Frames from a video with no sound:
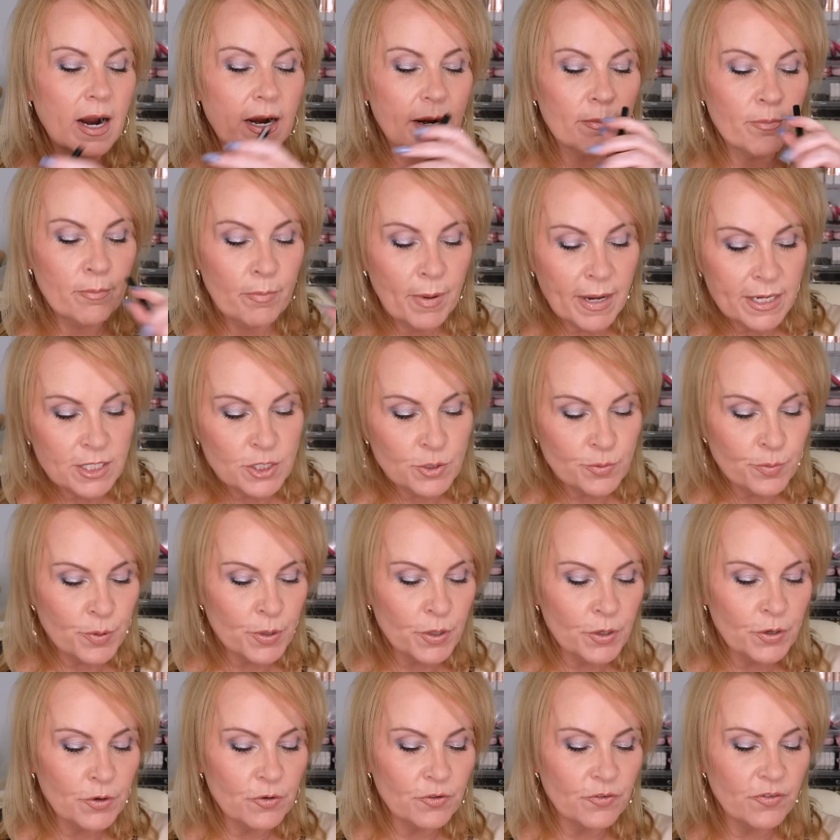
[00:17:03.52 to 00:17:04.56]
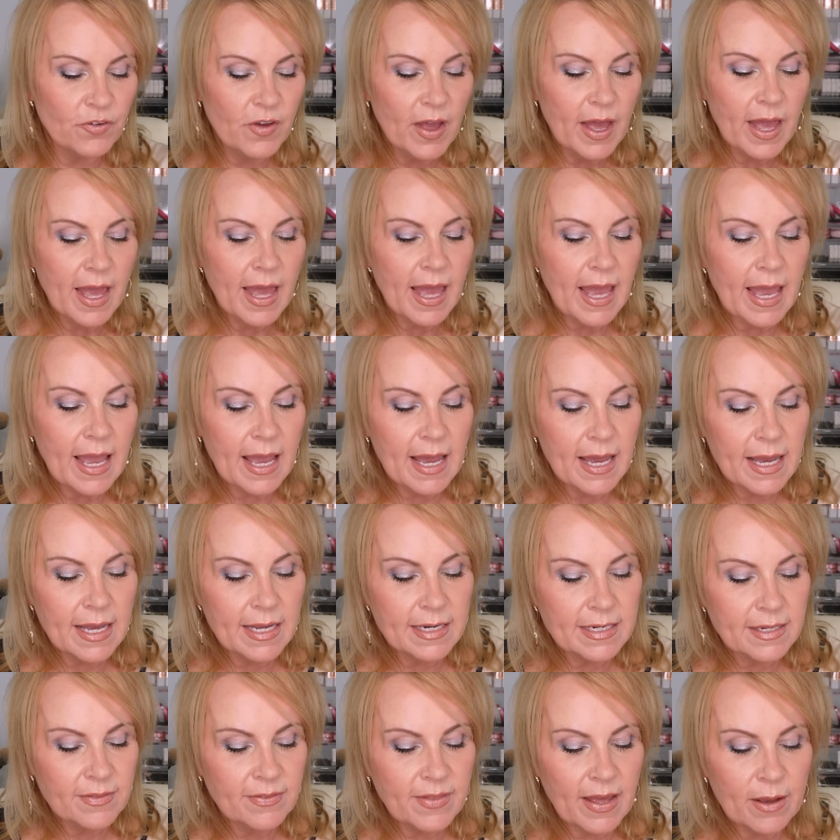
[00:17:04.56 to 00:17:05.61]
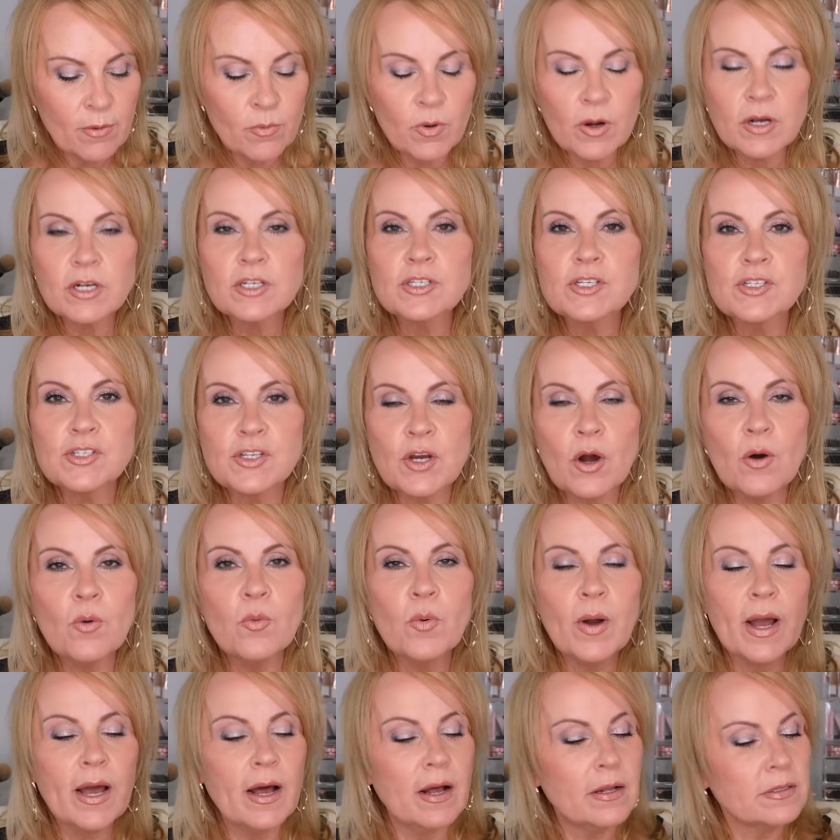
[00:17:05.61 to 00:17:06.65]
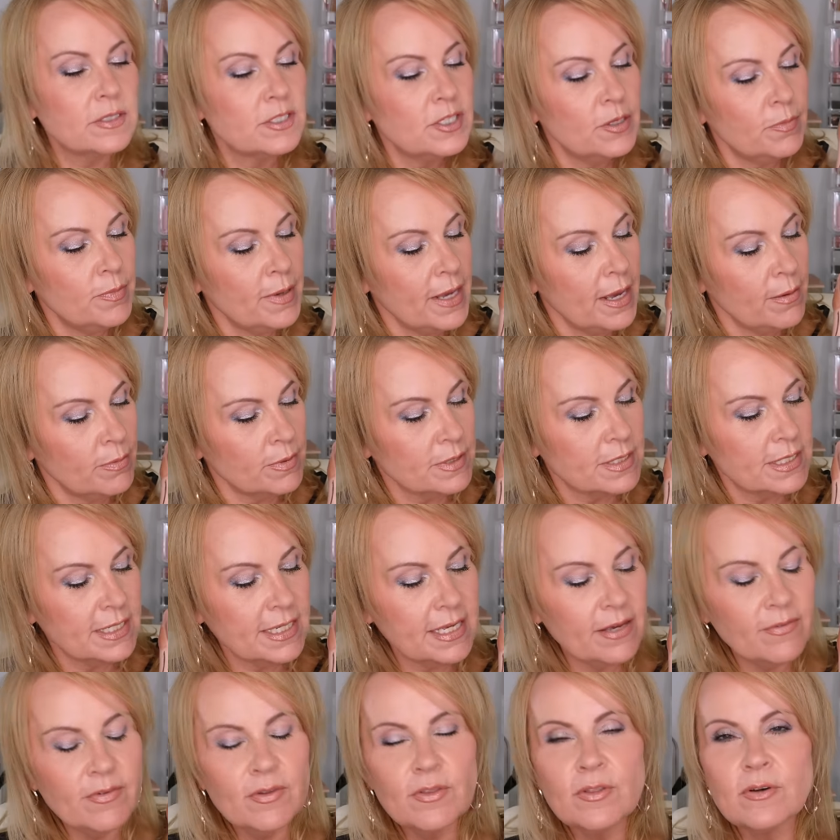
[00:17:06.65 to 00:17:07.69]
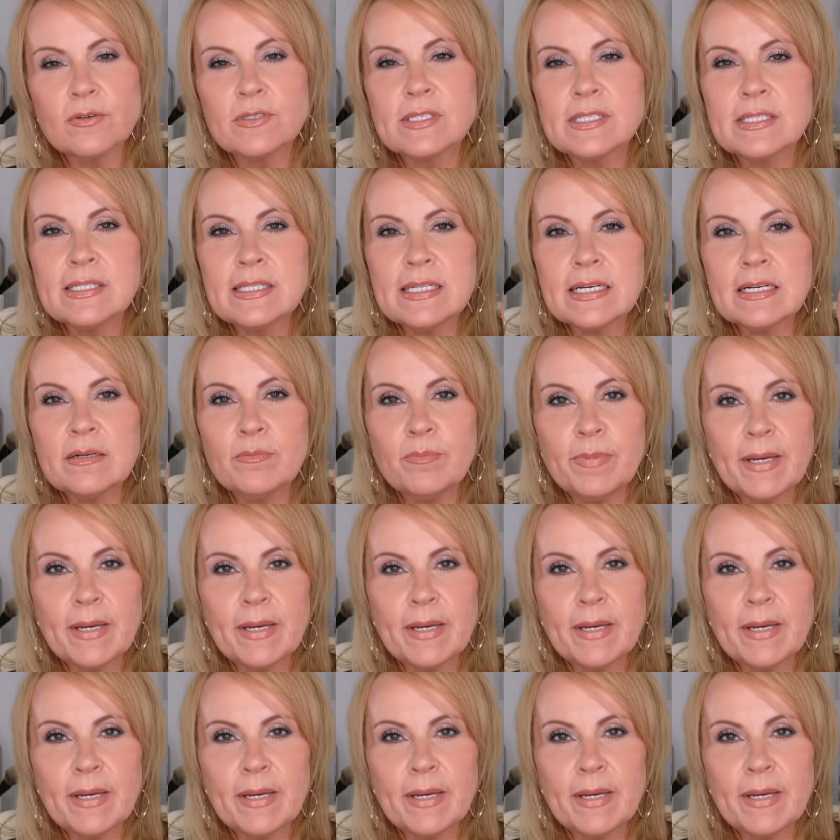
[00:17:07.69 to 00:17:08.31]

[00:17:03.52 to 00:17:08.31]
are budge proof and they work so well to be able to give you those little